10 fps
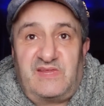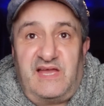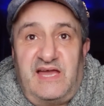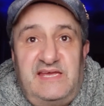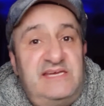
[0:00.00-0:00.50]

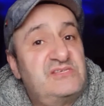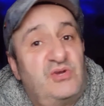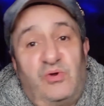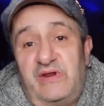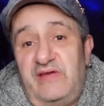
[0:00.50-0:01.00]
and he's
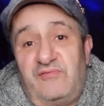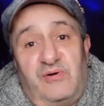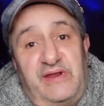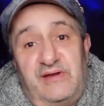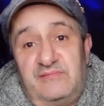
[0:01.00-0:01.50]
calling
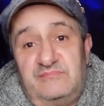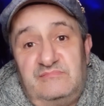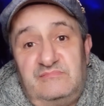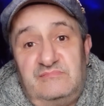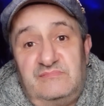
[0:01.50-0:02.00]
everyone out.
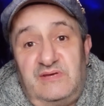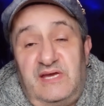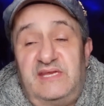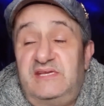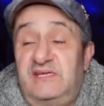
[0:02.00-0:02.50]

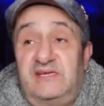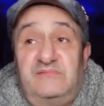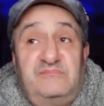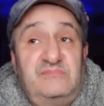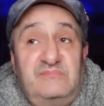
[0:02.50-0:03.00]
And he did it,
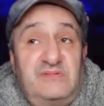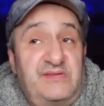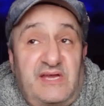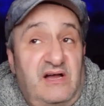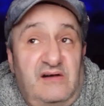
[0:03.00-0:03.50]
I
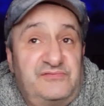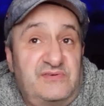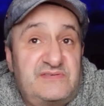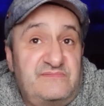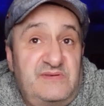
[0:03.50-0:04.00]
think, after
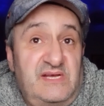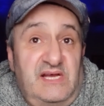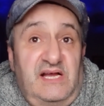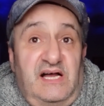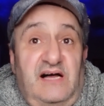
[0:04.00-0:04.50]

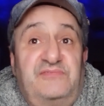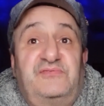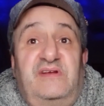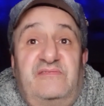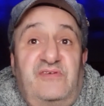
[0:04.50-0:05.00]

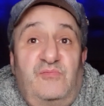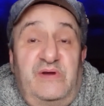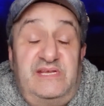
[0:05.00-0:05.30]
every win.